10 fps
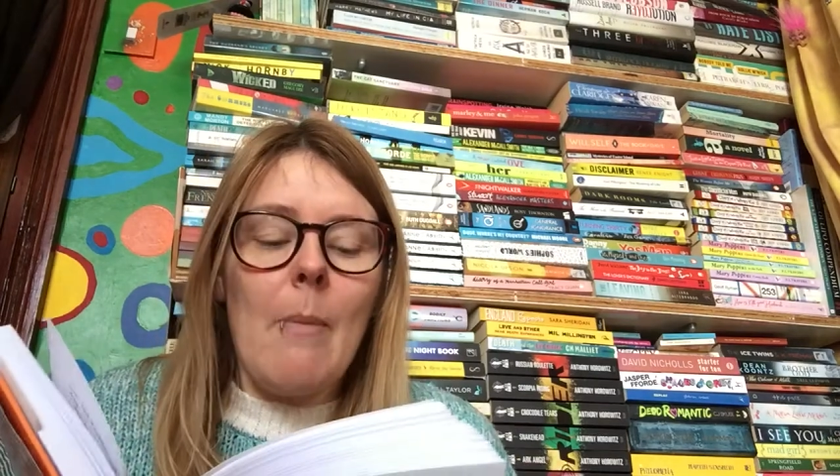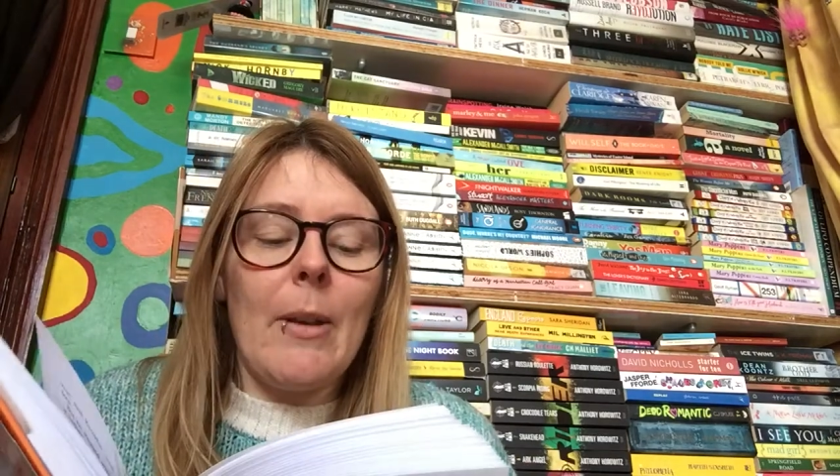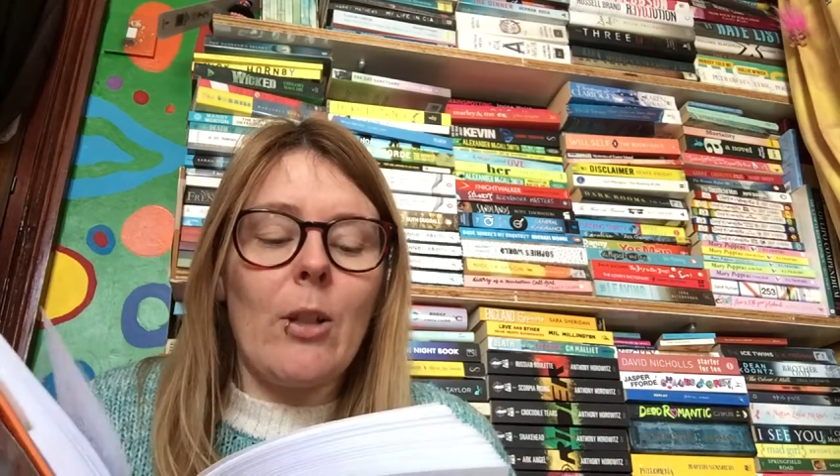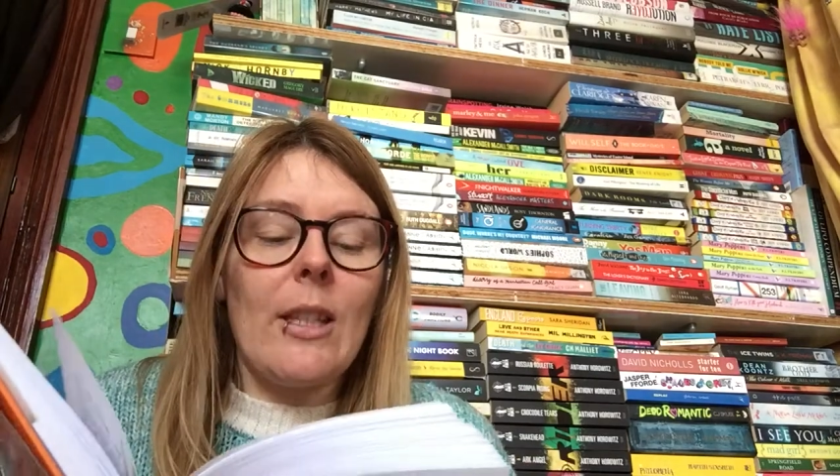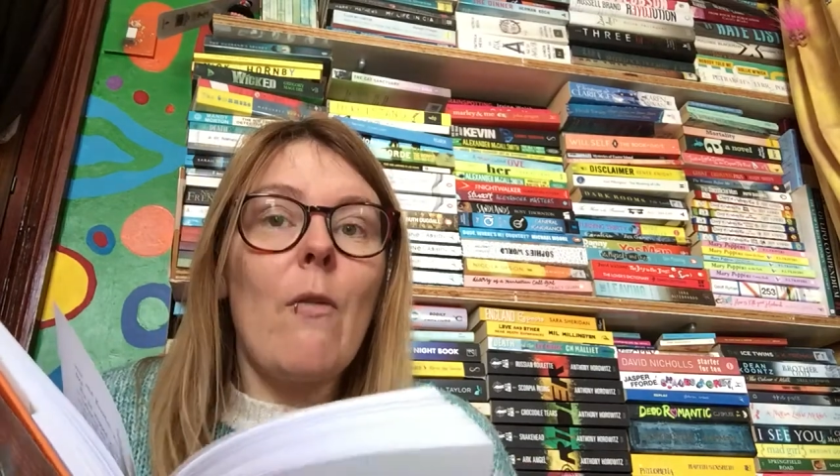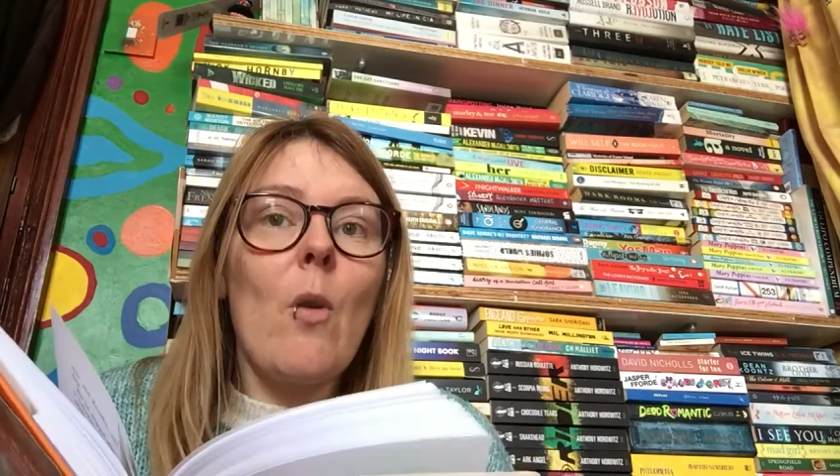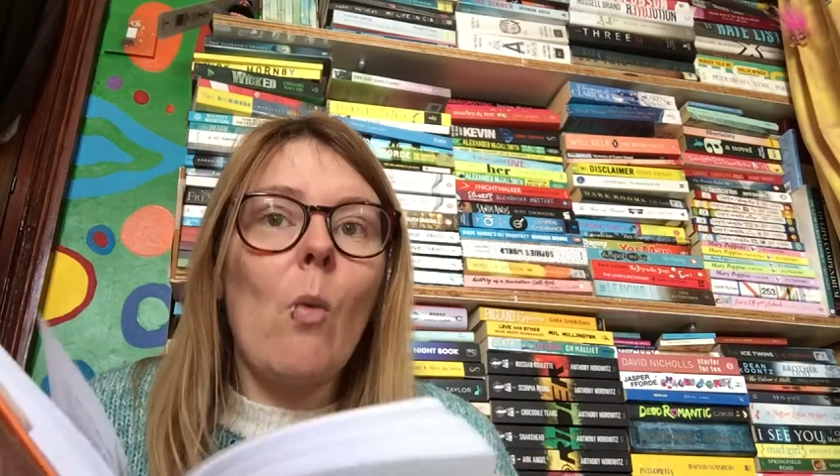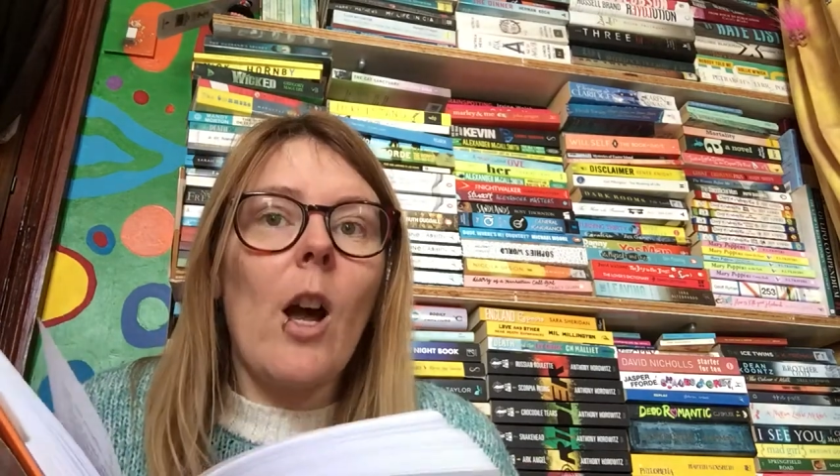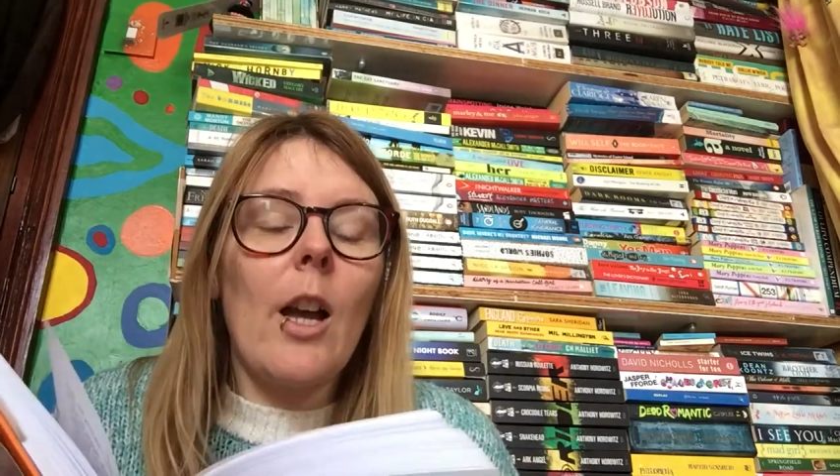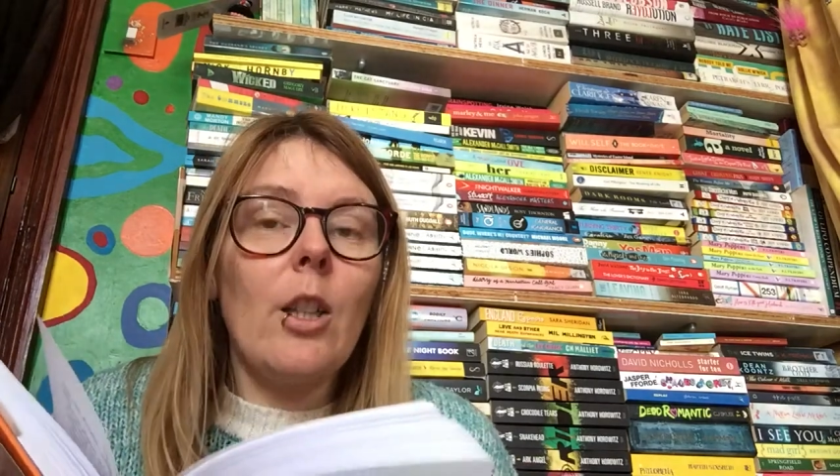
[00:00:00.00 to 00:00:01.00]
because if it
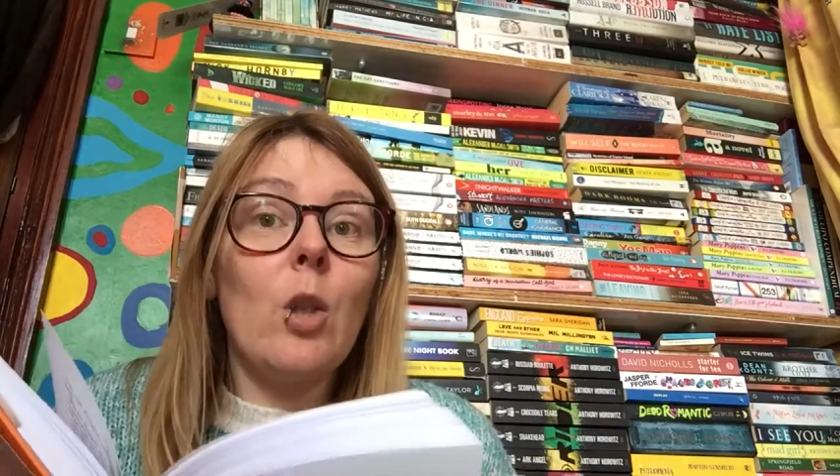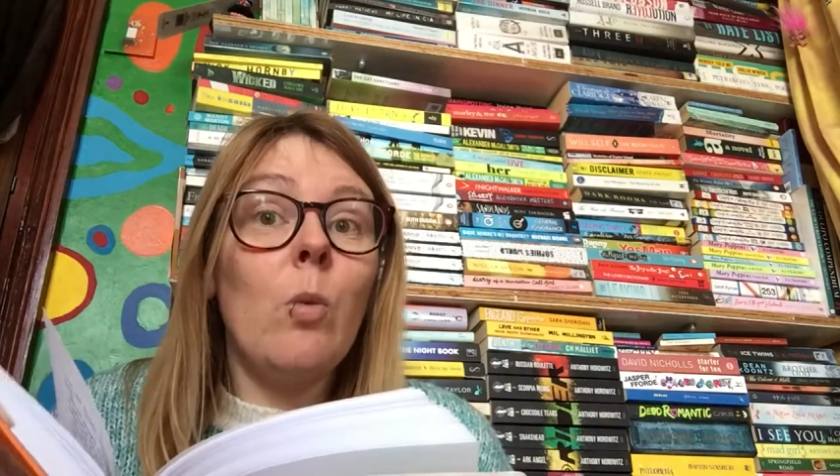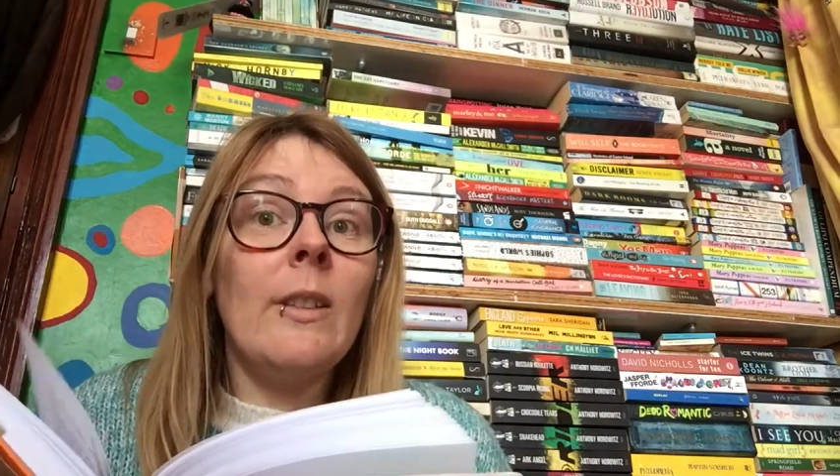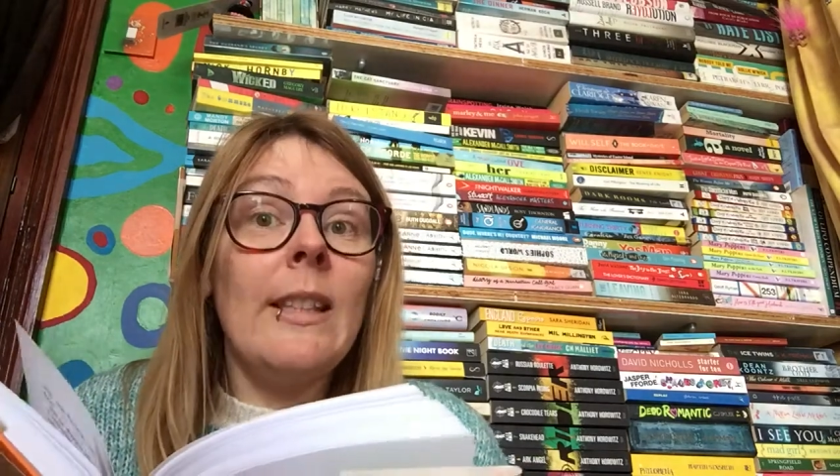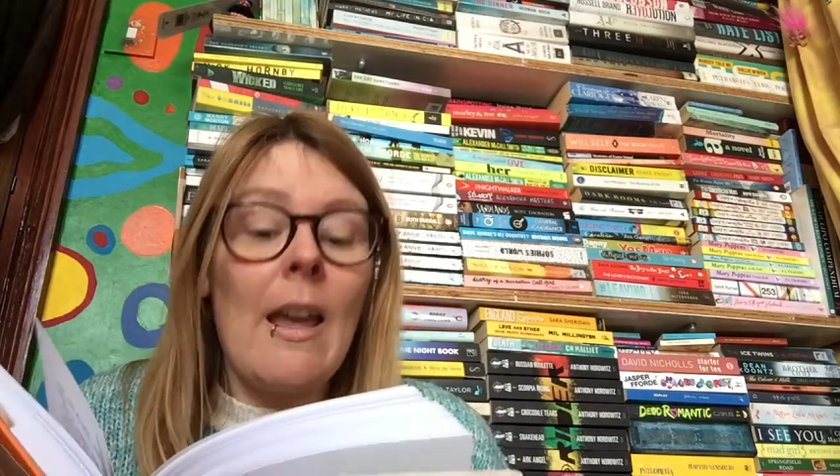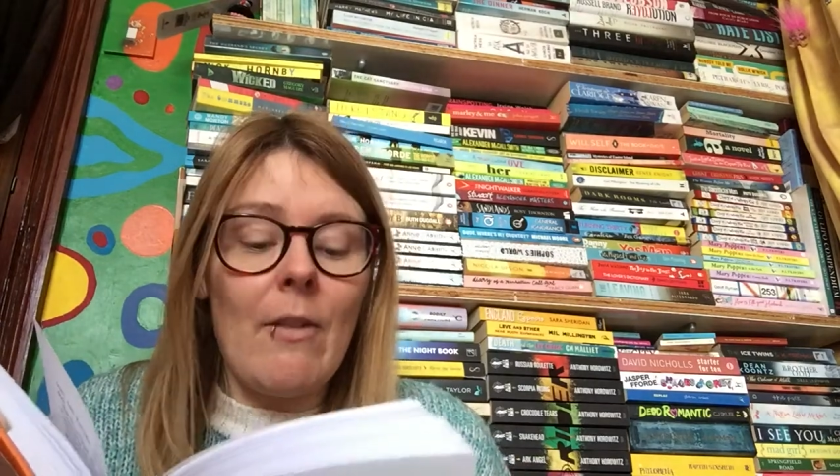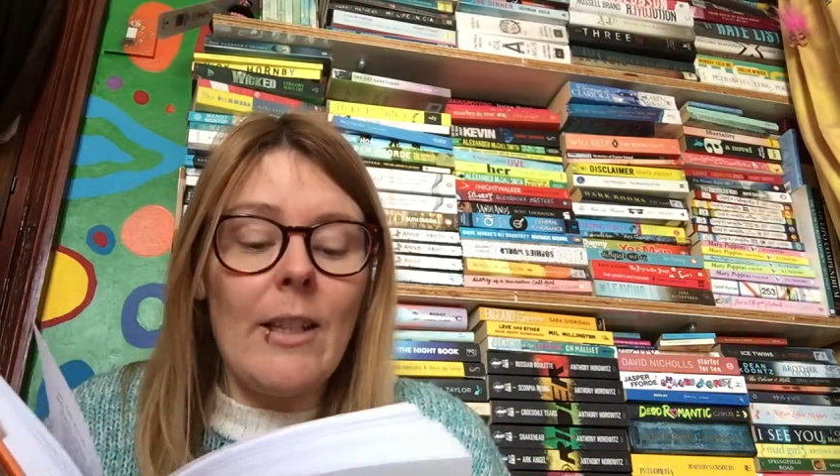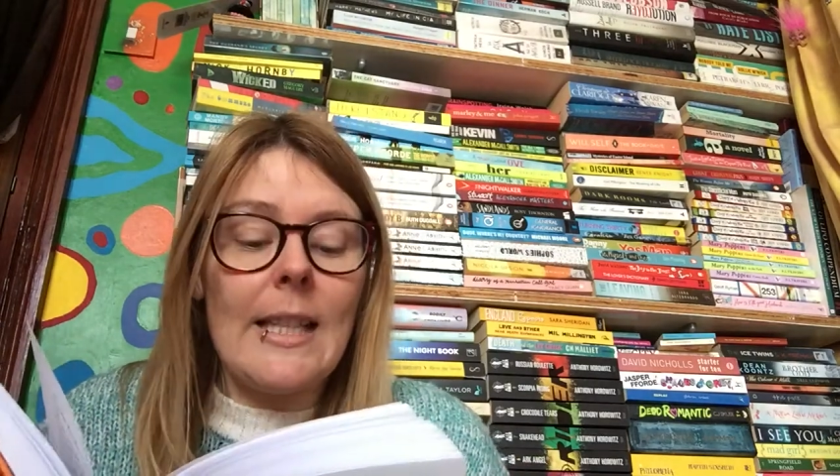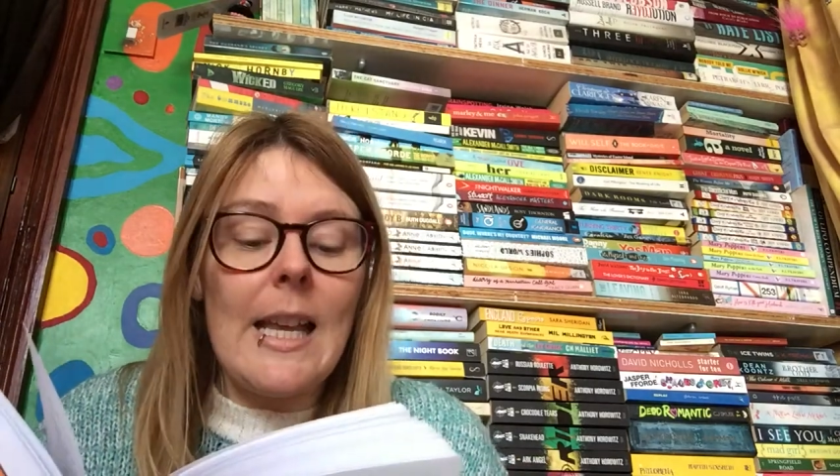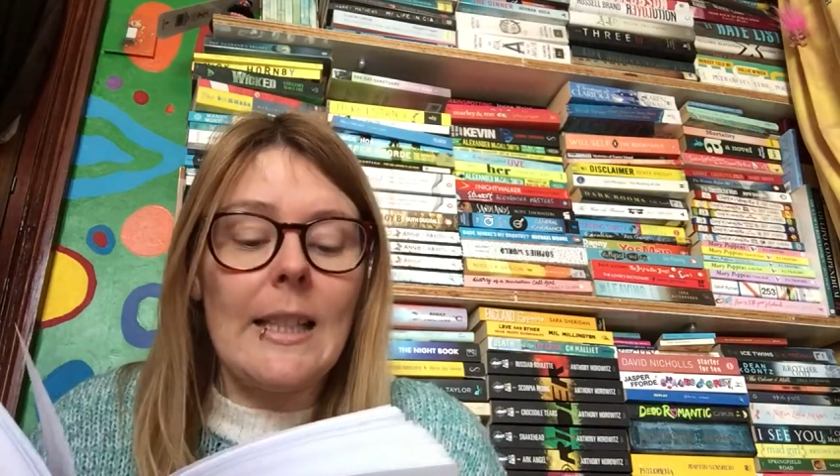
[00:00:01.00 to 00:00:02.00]
works, you will never
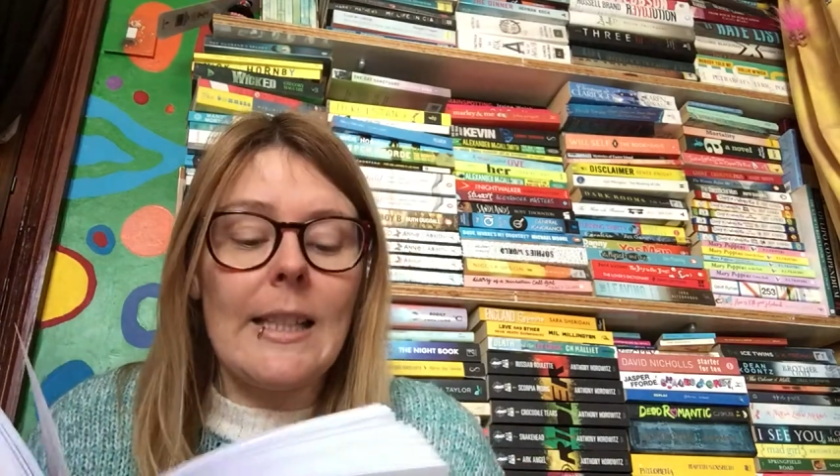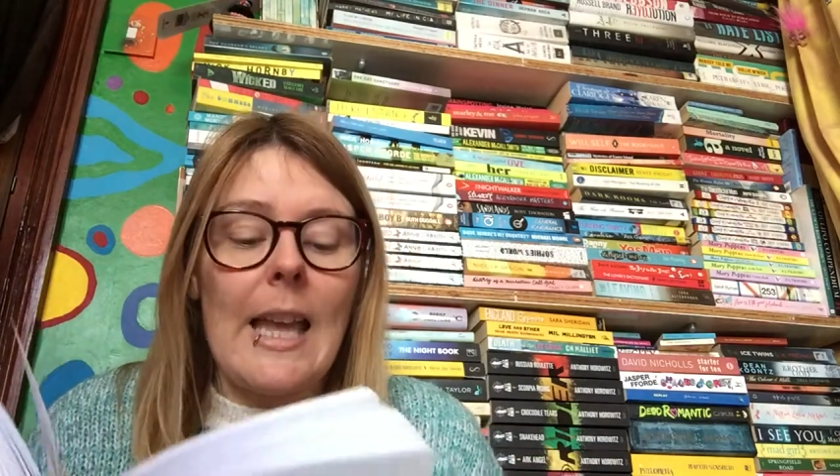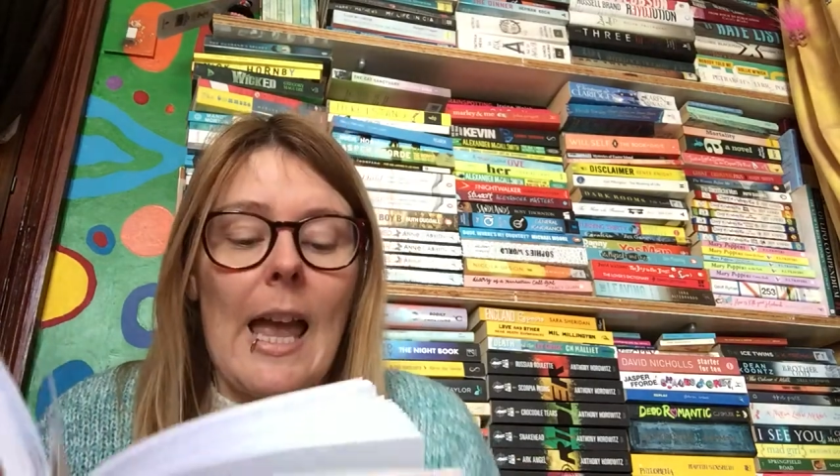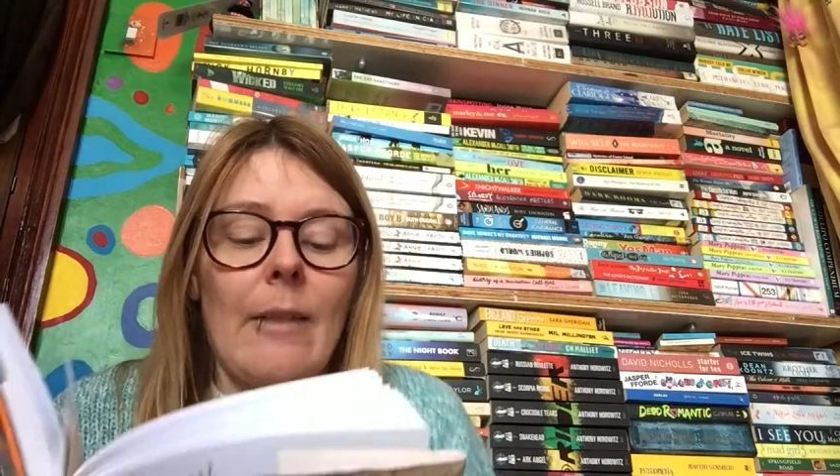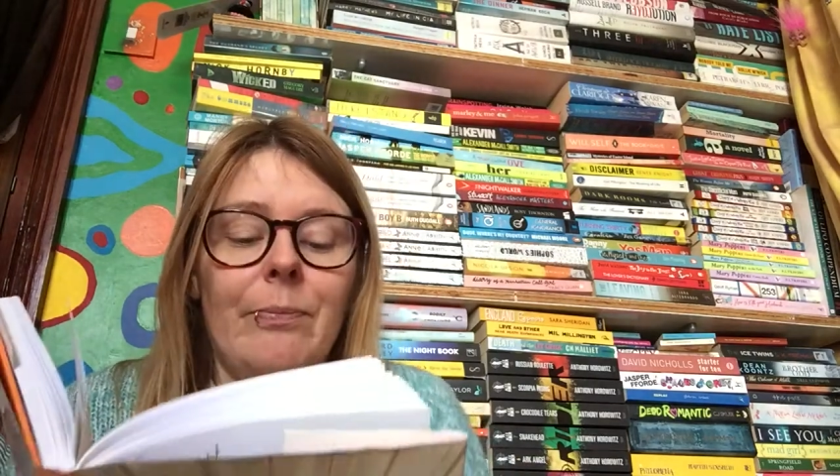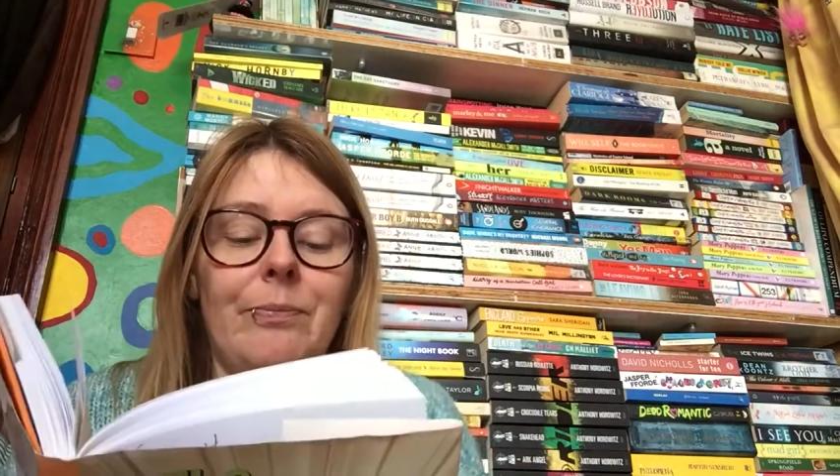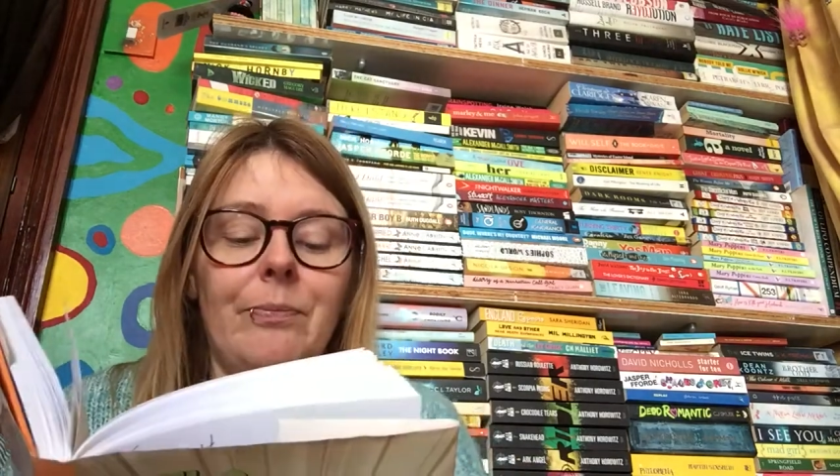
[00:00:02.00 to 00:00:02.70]
see us again.